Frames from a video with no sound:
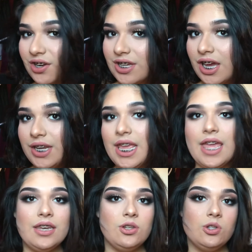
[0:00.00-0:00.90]
done
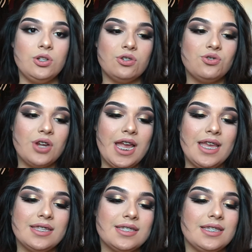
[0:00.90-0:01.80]
and your
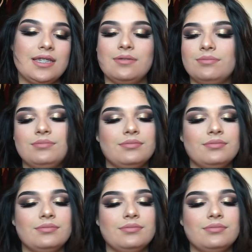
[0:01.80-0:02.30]
dress and